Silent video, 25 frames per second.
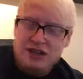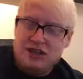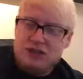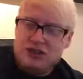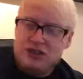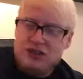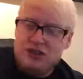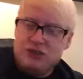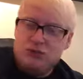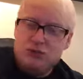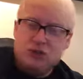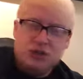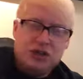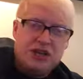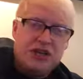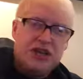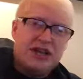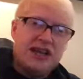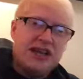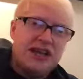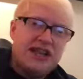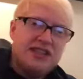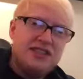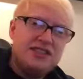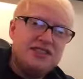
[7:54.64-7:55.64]
yeah, you one of your
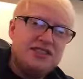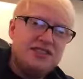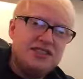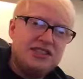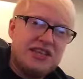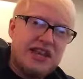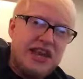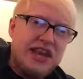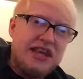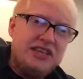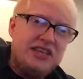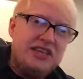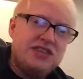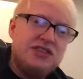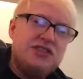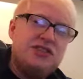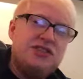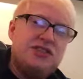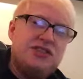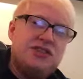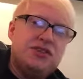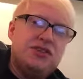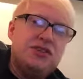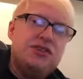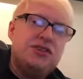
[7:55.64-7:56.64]
kids is getting
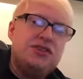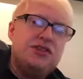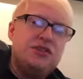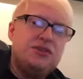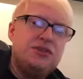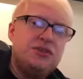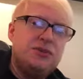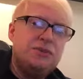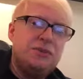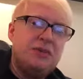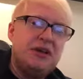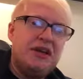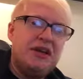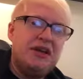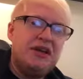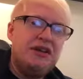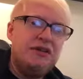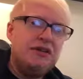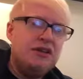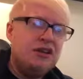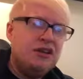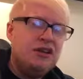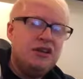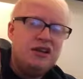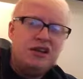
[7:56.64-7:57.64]
into to beer,
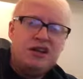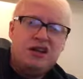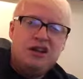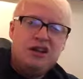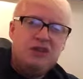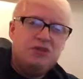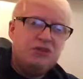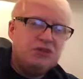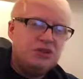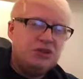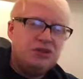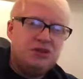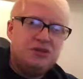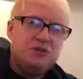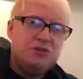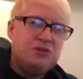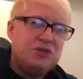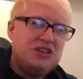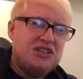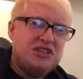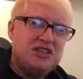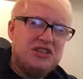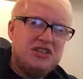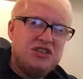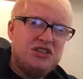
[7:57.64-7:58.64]
one of those
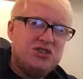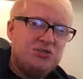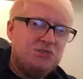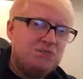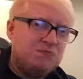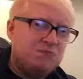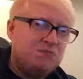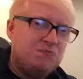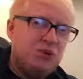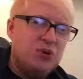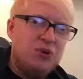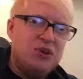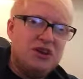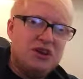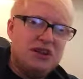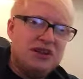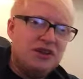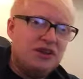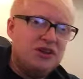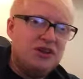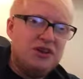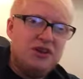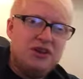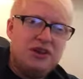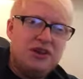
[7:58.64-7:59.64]
beers that you just bung in
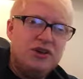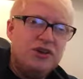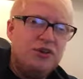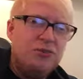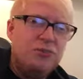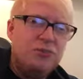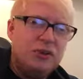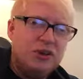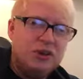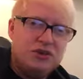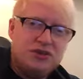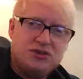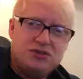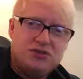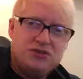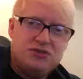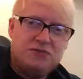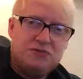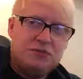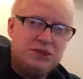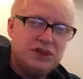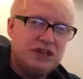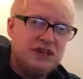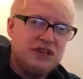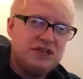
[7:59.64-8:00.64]
like a little box
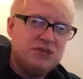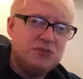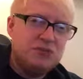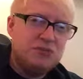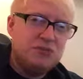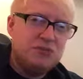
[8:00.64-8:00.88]
of beers,